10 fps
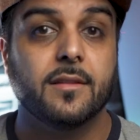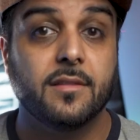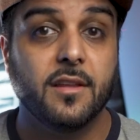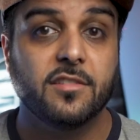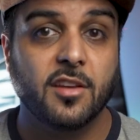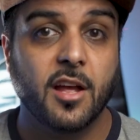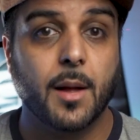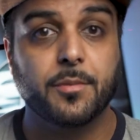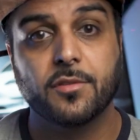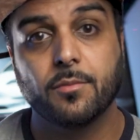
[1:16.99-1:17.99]
This
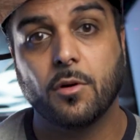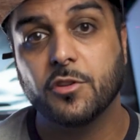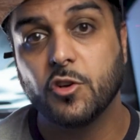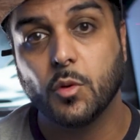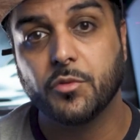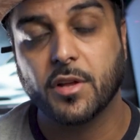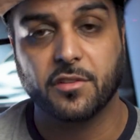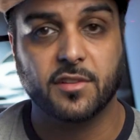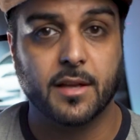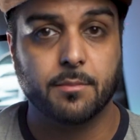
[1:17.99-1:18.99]
helps small YouTube
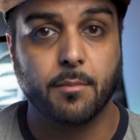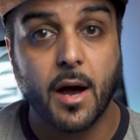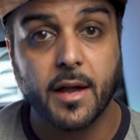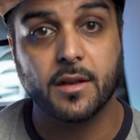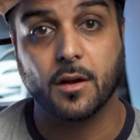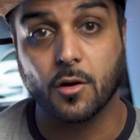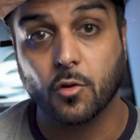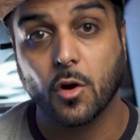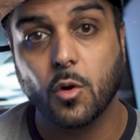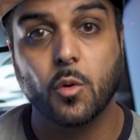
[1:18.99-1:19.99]
channels like mine
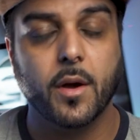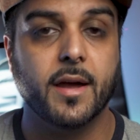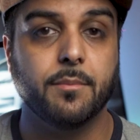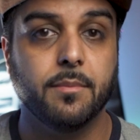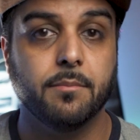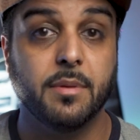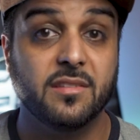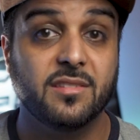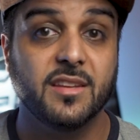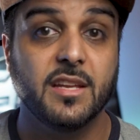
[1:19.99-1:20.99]
grow and be
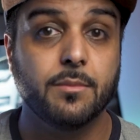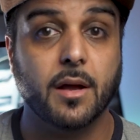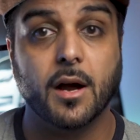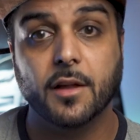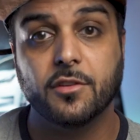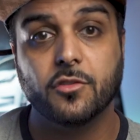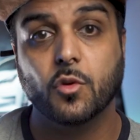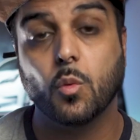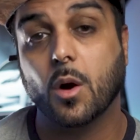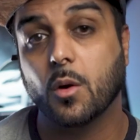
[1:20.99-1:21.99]
seen by others
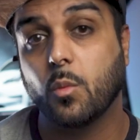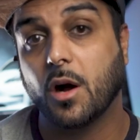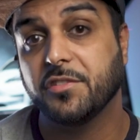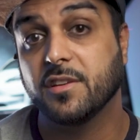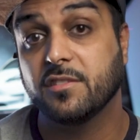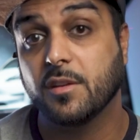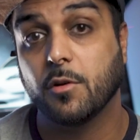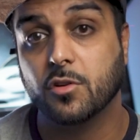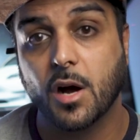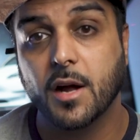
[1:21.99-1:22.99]
who are watching
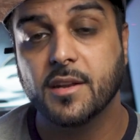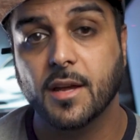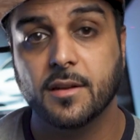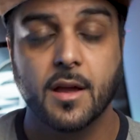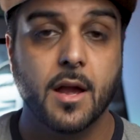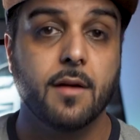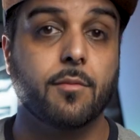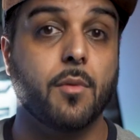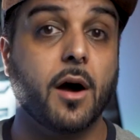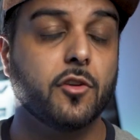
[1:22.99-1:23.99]
similar content
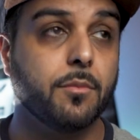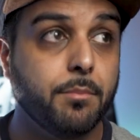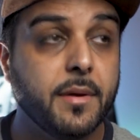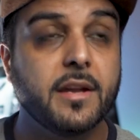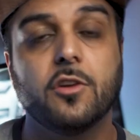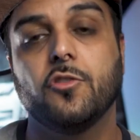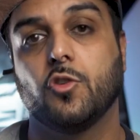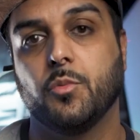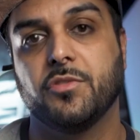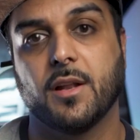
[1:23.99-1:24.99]
from other bigger
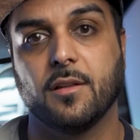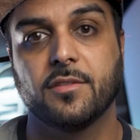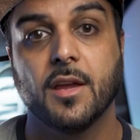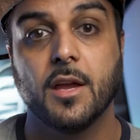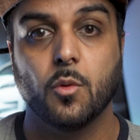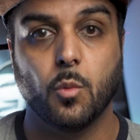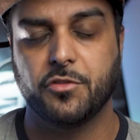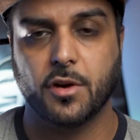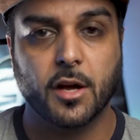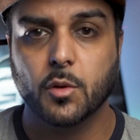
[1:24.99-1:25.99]
YouTube channels, which
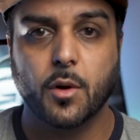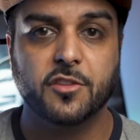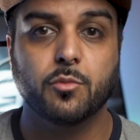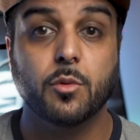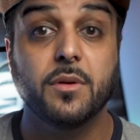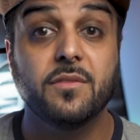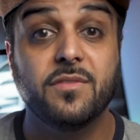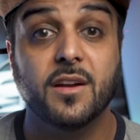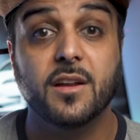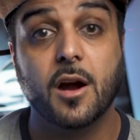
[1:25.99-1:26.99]
otherwise would be
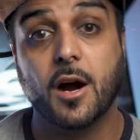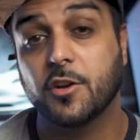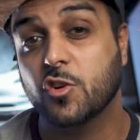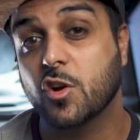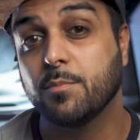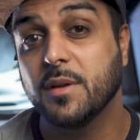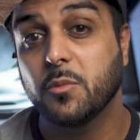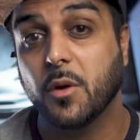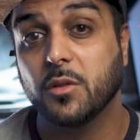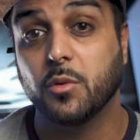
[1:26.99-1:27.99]
very hard to compete
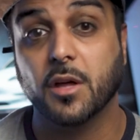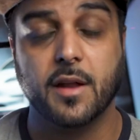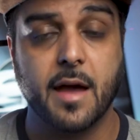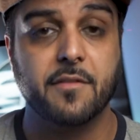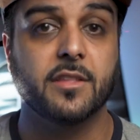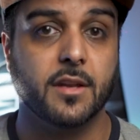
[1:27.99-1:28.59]
with without having the